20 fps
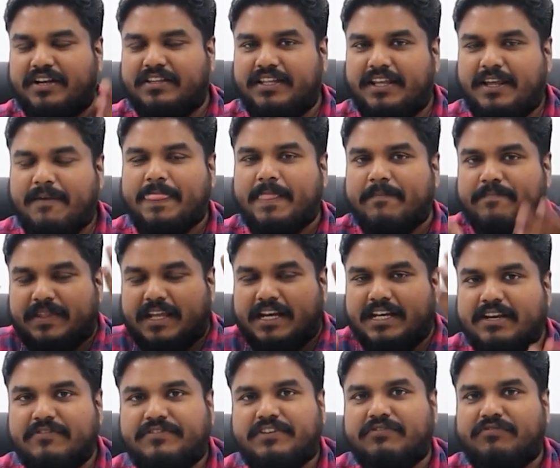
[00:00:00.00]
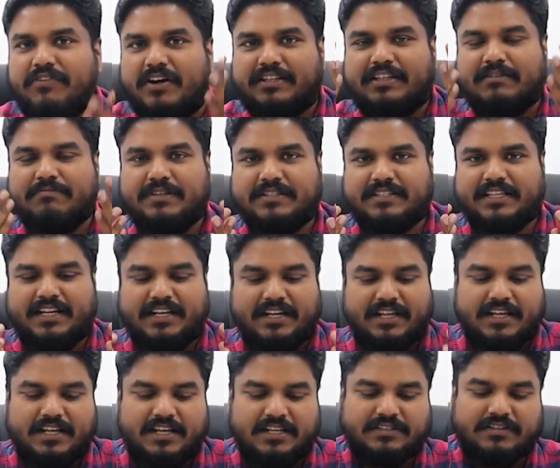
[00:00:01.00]
the missile.
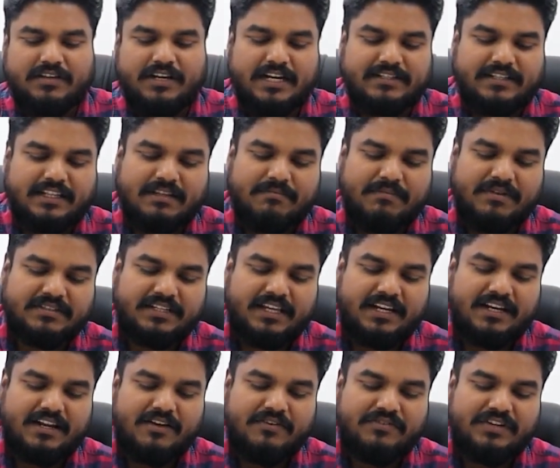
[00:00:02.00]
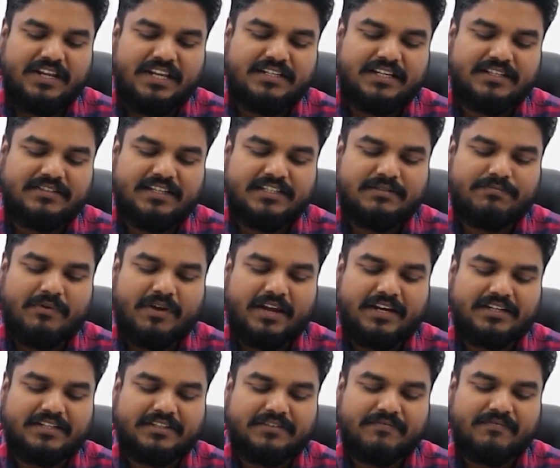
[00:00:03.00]
So let's say the missile now reaches this
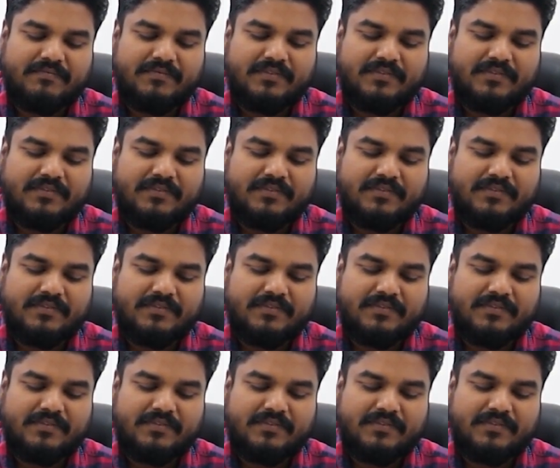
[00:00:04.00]
point.